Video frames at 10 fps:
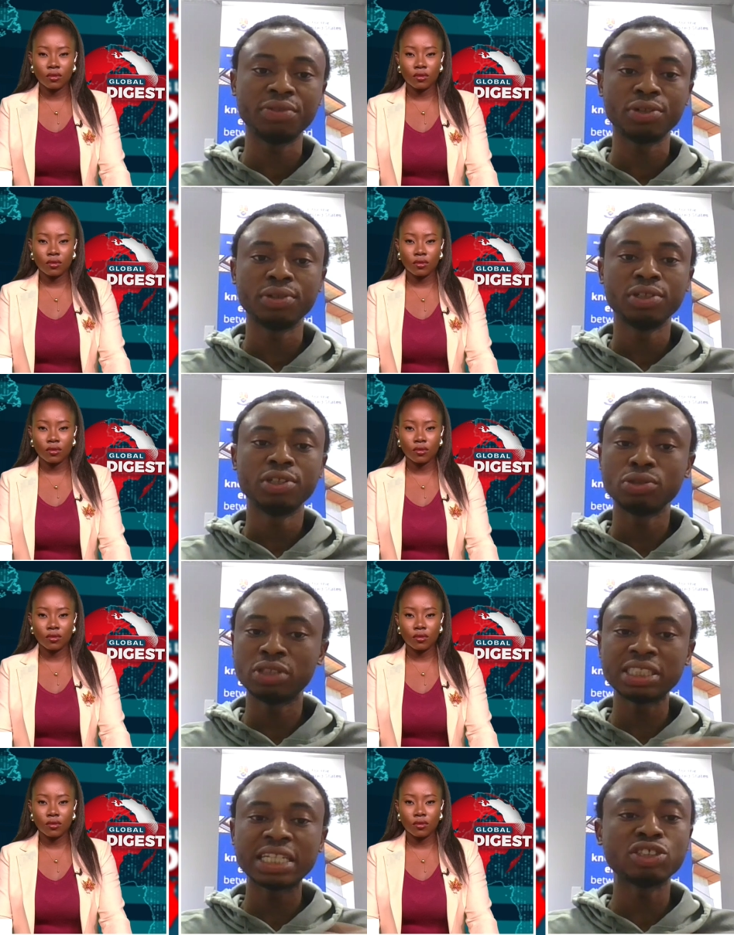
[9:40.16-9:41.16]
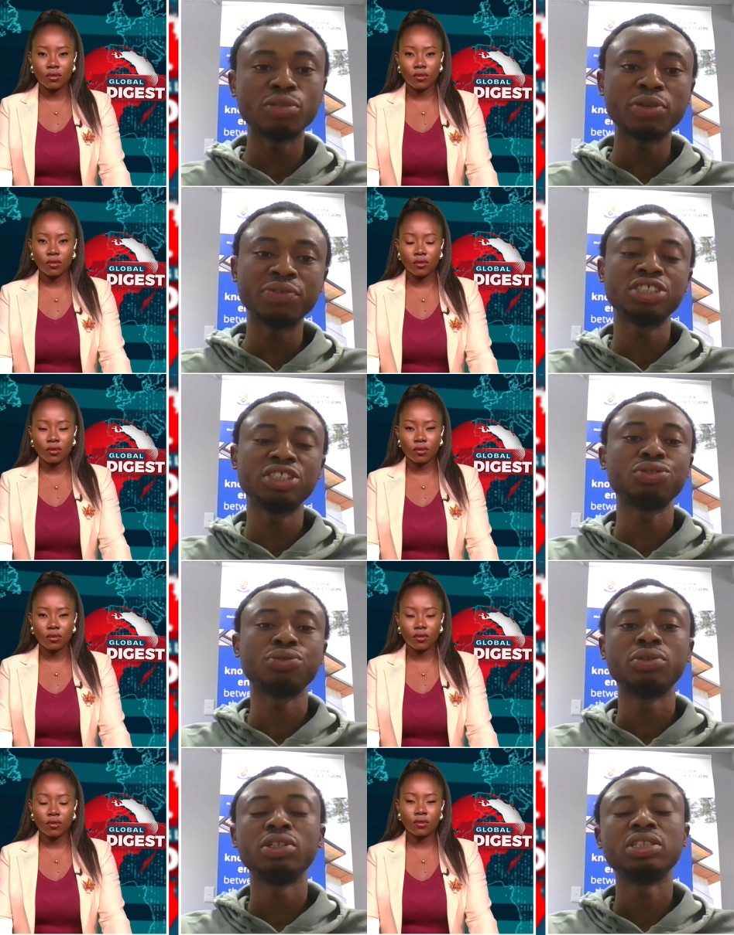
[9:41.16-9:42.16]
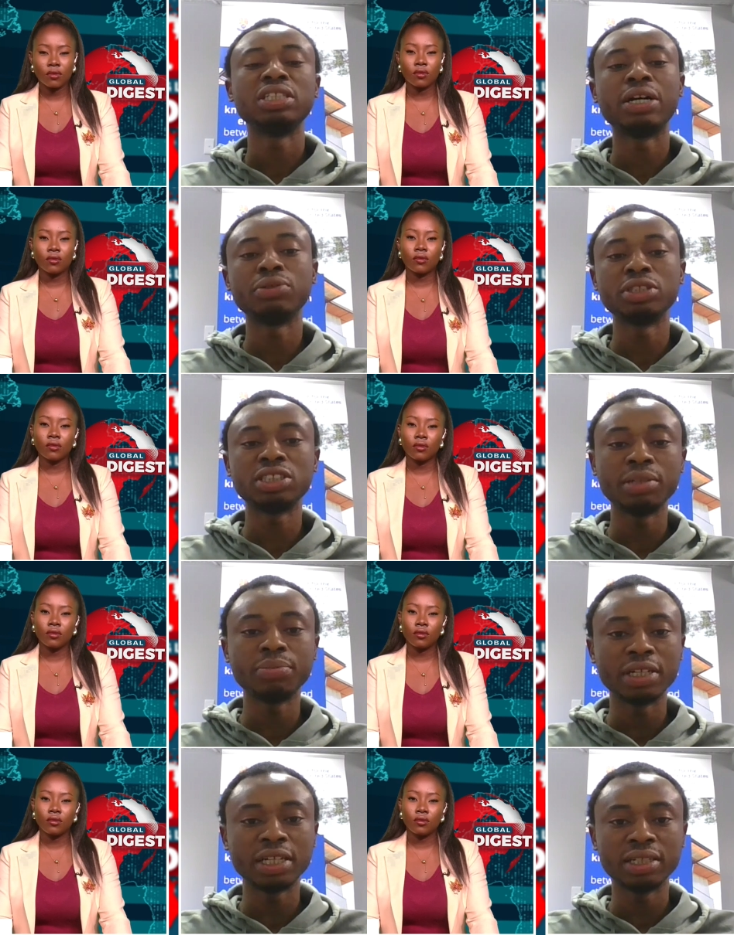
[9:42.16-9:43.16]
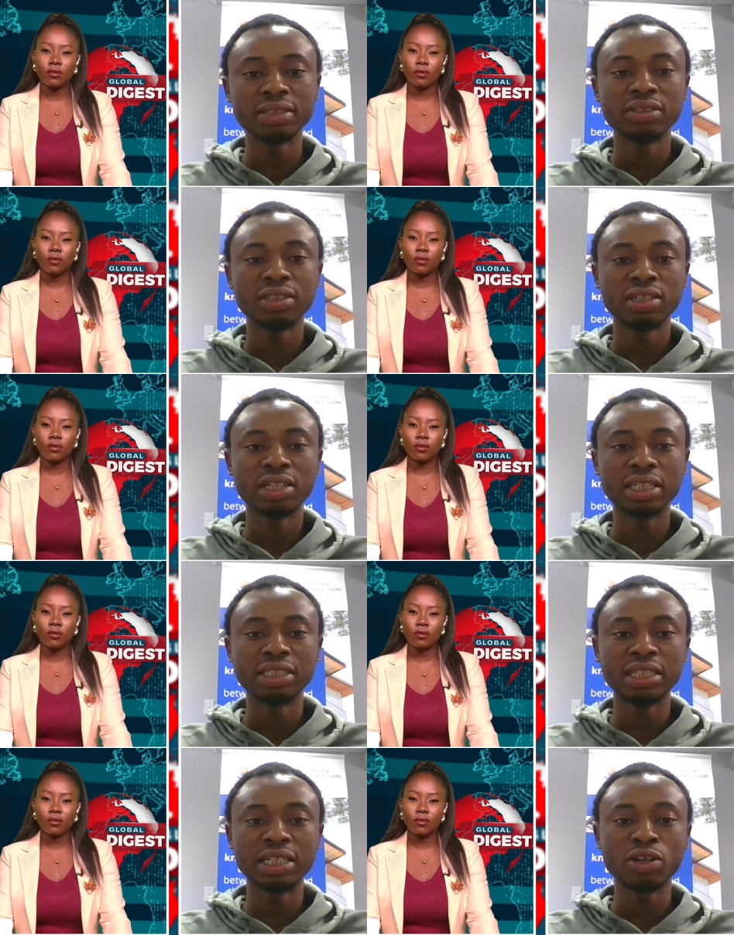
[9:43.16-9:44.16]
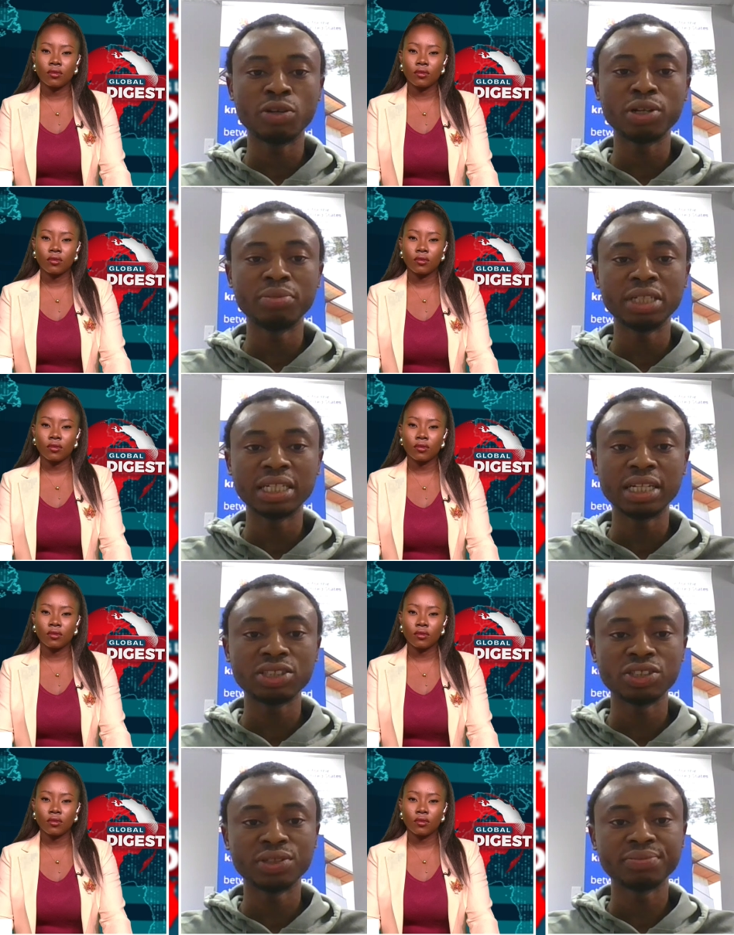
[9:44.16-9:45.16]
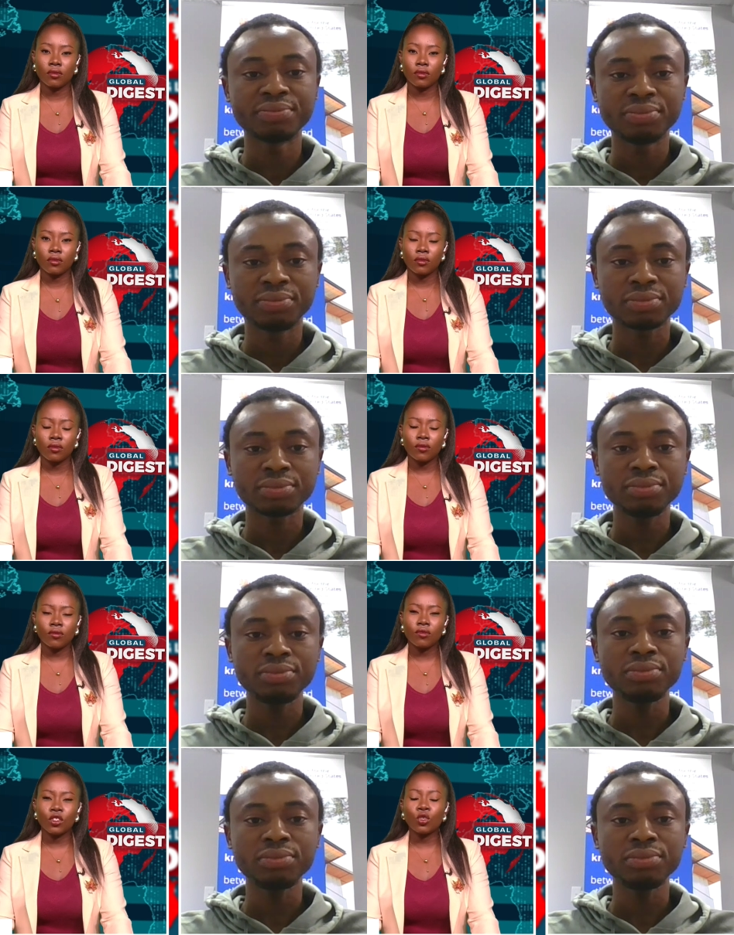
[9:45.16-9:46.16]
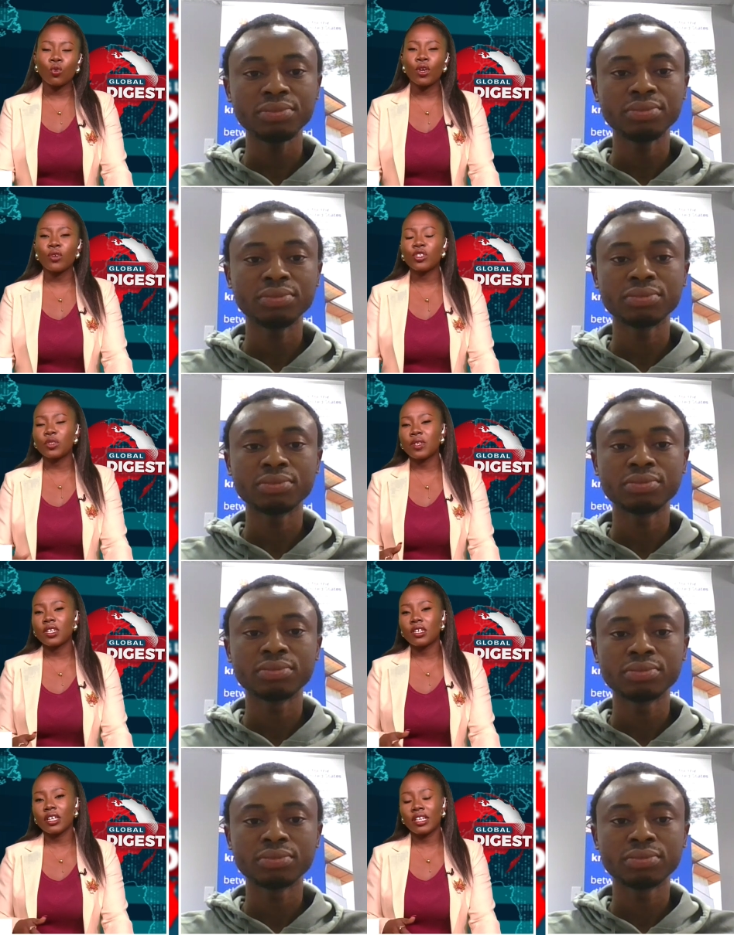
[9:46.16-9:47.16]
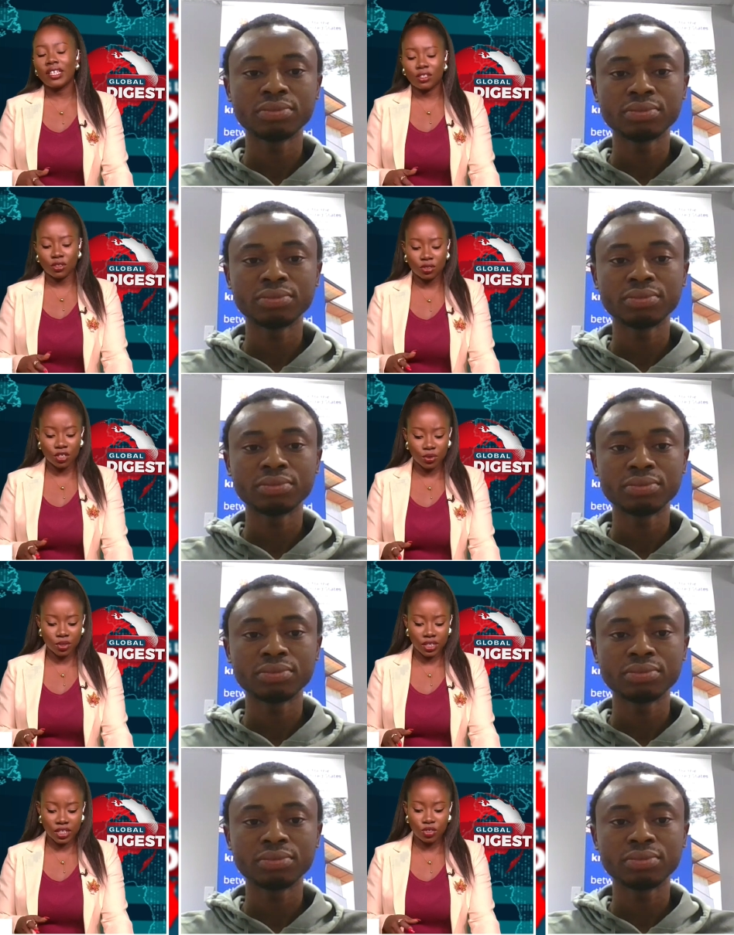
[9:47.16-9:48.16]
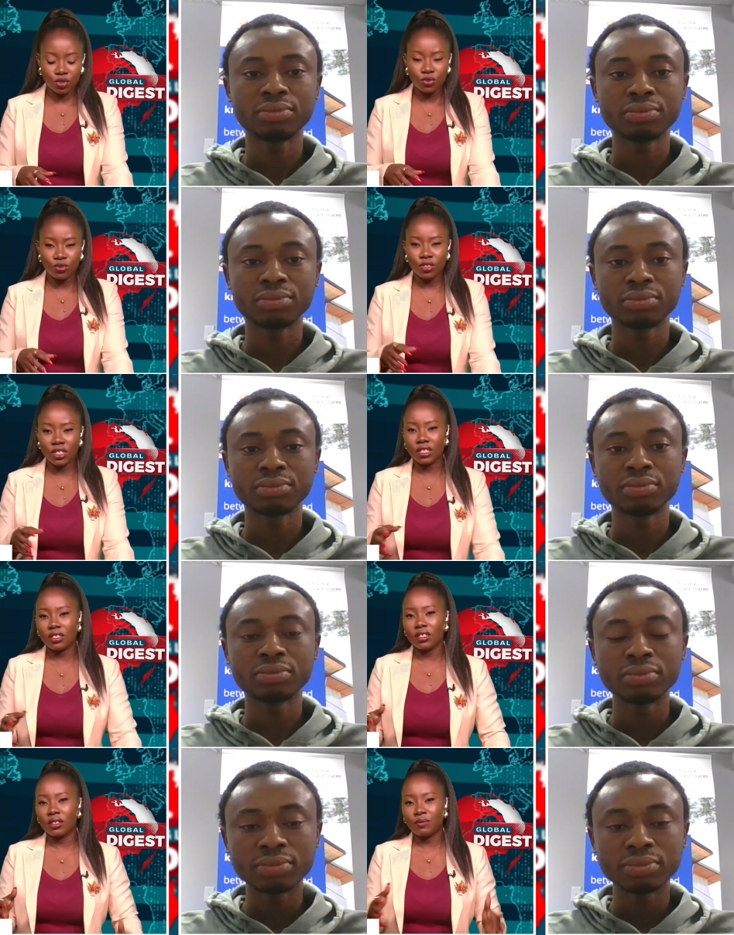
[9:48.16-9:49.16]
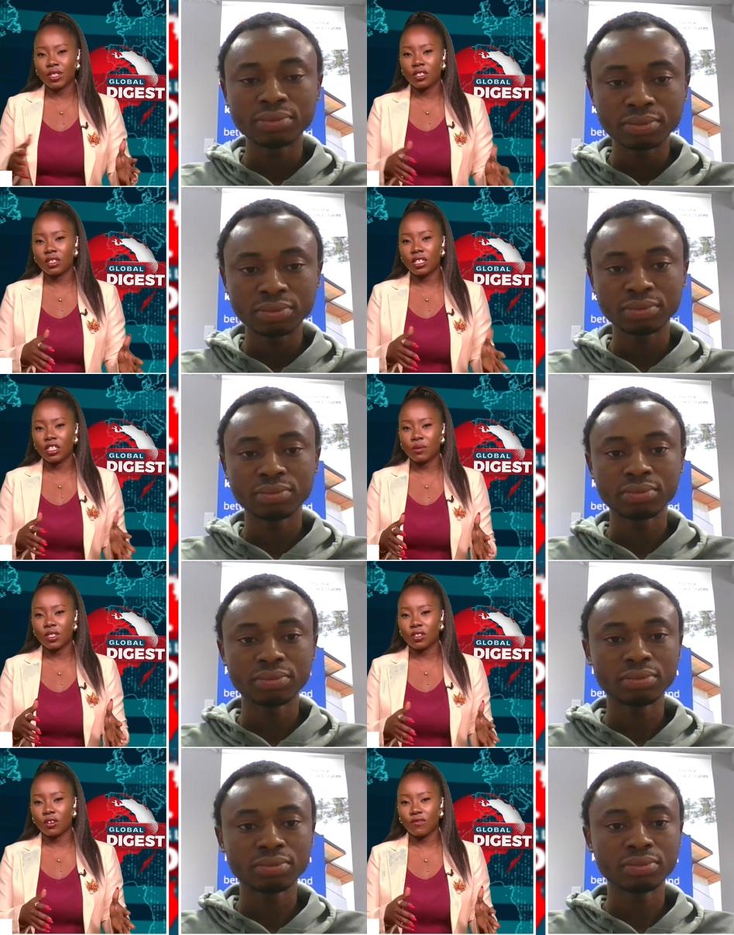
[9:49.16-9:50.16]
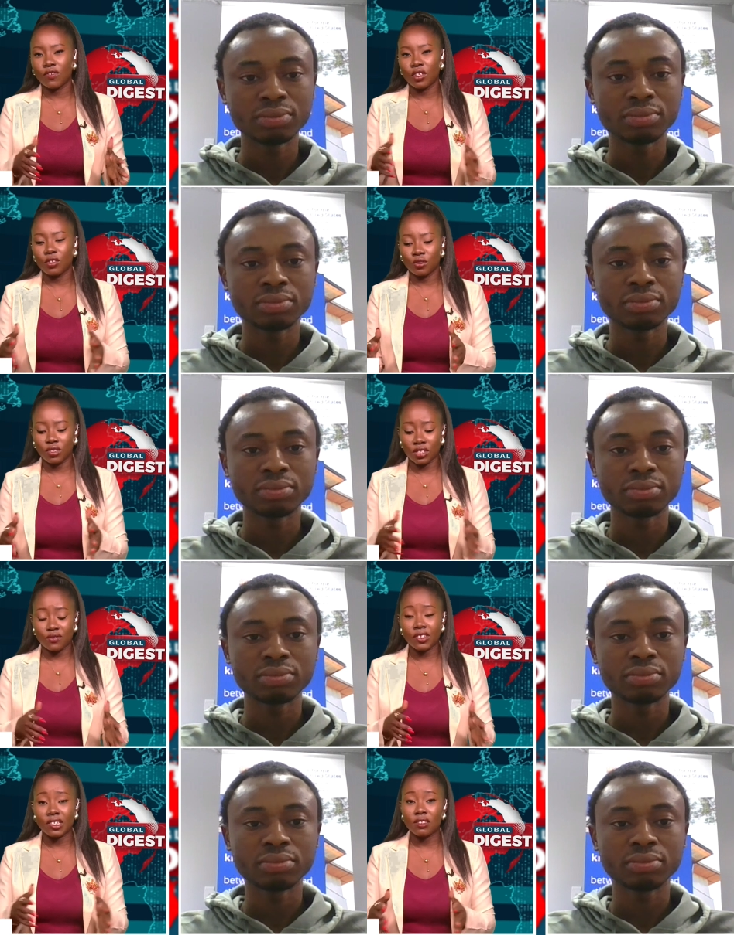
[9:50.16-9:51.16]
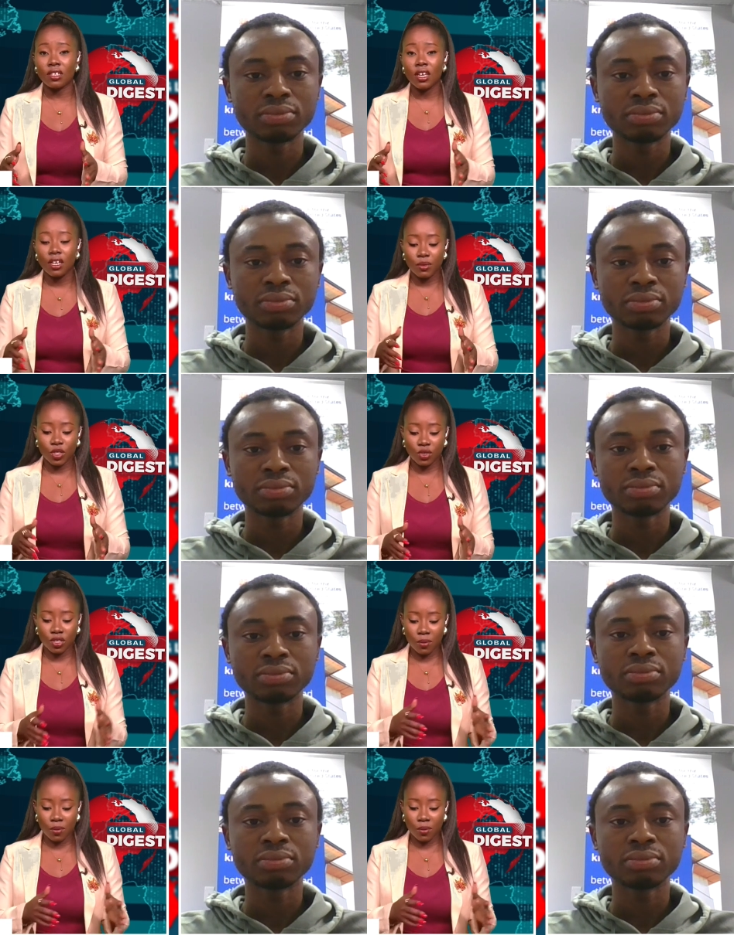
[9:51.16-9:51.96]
Speaker 1: behavior. So these are some of the issues that will shape uh, uh, the upcoming election
Speaker 2: so when you were speaking earlier, Dr. Oyewole, you did a bit, a little bit of, you know, difference between the